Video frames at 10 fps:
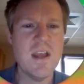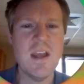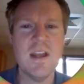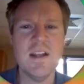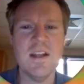
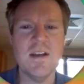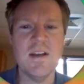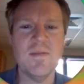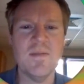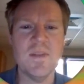And
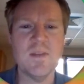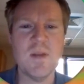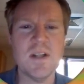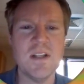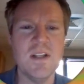
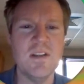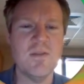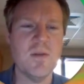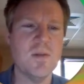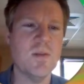especially in the
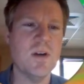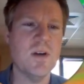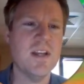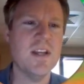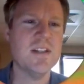forms of
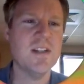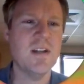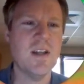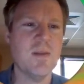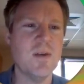protest
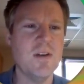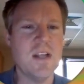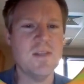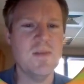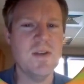and like
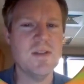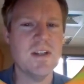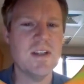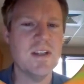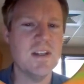protest
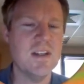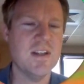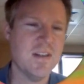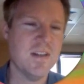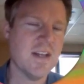music,
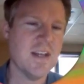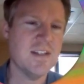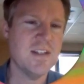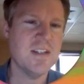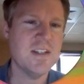the
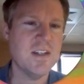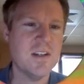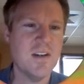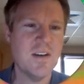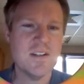legacy is still
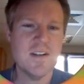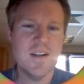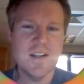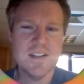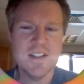going
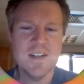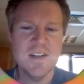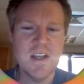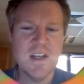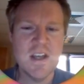strong. So
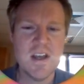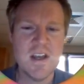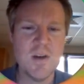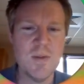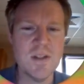
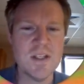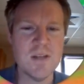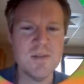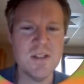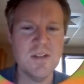I hope this
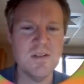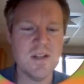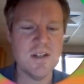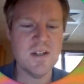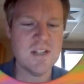helps
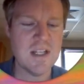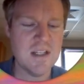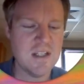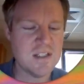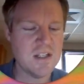you
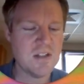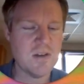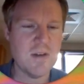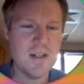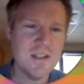understand the essential
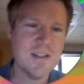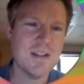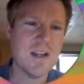questions and the